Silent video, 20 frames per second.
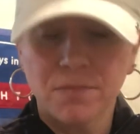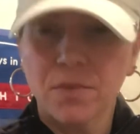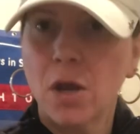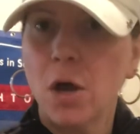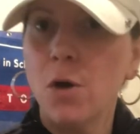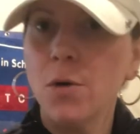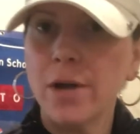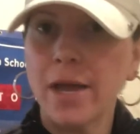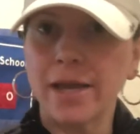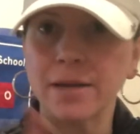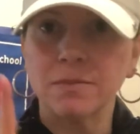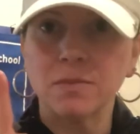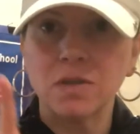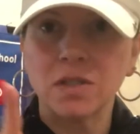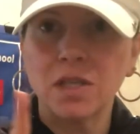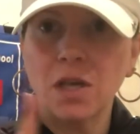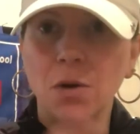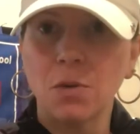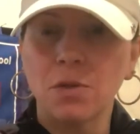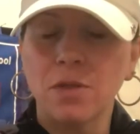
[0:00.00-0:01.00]
Okay,
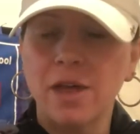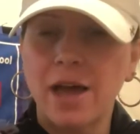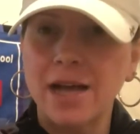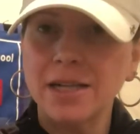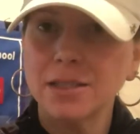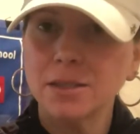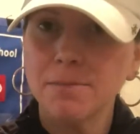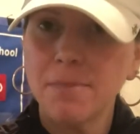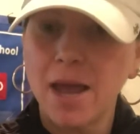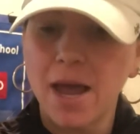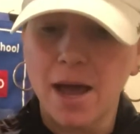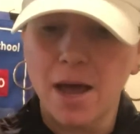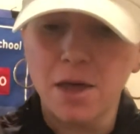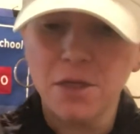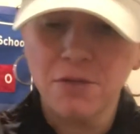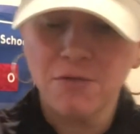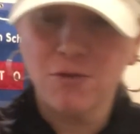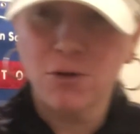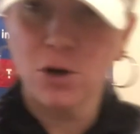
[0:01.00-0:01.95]
so that's math for